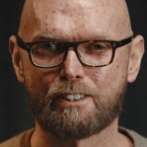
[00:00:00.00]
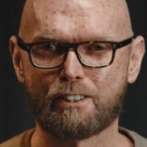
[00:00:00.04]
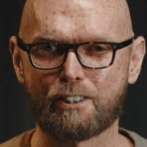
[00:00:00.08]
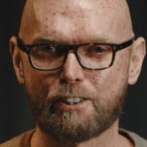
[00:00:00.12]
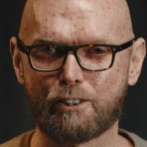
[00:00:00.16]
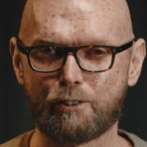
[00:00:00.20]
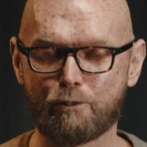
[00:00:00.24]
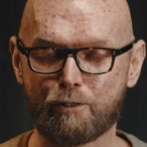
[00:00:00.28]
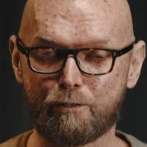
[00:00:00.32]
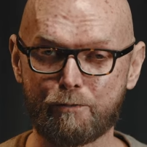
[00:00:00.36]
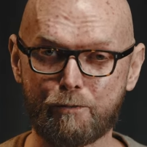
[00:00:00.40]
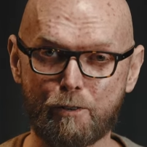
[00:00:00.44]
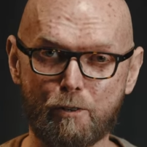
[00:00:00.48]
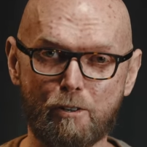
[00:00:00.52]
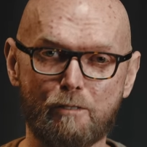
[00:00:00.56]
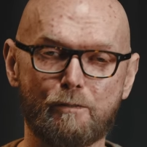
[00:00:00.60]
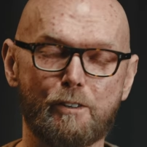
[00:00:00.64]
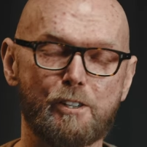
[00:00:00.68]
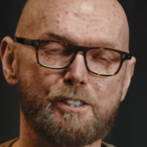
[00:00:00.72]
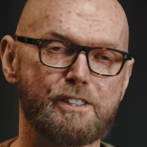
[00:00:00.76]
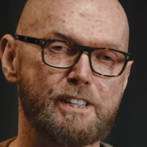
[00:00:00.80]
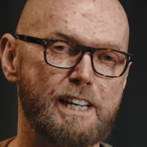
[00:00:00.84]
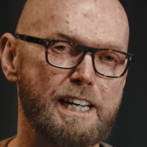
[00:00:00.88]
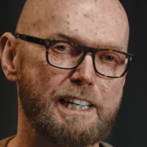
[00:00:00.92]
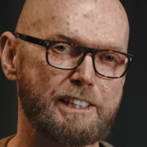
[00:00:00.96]
You're a
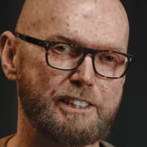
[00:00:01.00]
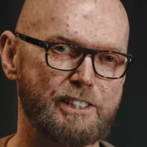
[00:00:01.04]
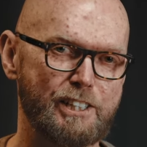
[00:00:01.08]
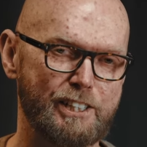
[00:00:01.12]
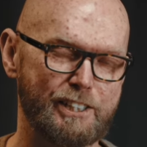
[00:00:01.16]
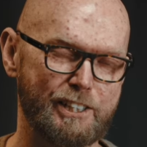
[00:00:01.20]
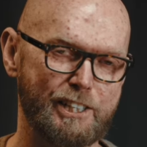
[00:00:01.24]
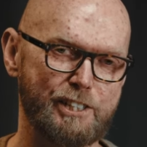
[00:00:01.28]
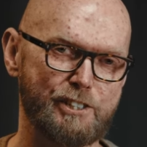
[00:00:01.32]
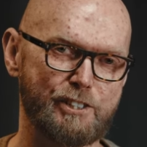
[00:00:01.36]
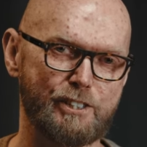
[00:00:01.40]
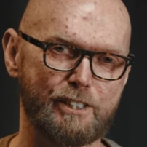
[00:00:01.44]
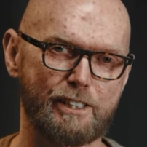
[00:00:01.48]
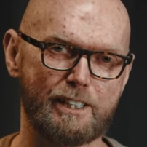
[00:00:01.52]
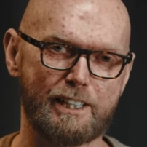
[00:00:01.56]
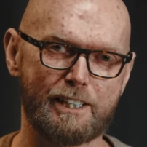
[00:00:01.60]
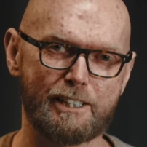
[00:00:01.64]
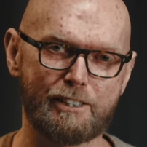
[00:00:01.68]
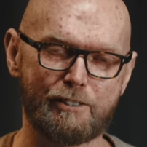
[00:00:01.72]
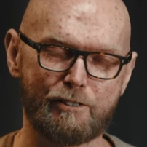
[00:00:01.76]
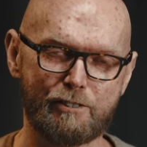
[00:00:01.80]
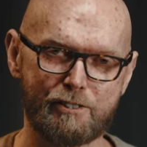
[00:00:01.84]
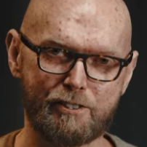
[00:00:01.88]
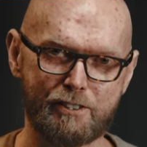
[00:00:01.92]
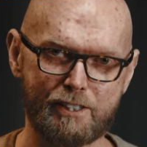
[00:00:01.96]
photovoltaic technician
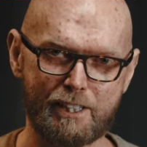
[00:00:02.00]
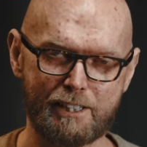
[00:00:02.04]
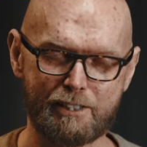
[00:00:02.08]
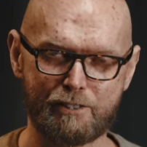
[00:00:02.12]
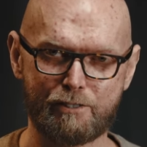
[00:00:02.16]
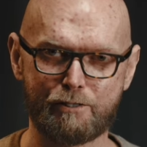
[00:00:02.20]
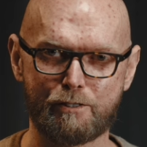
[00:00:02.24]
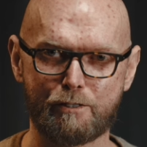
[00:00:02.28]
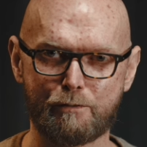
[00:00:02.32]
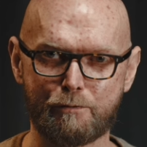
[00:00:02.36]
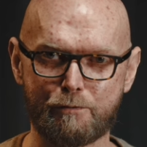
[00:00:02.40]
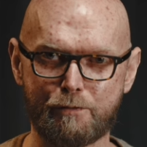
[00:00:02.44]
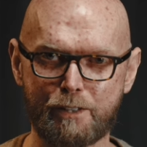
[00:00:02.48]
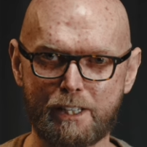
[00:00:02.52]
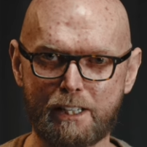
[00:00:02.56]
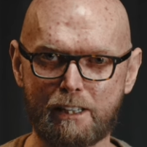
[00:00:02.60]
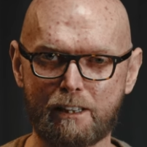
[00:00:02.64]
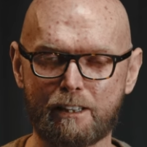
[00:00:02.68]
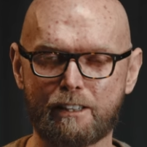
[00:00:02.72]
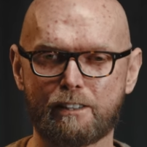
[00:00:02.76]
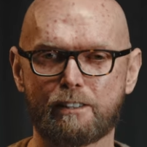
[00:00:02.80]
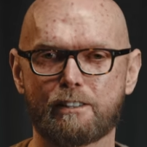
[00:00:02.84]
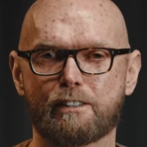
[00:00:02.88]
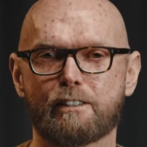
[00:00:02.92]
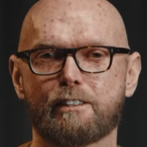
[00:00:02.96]
and you're sent to the
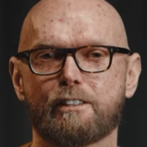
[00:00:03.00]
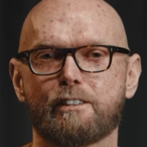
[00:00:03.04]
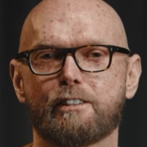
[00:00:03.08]
field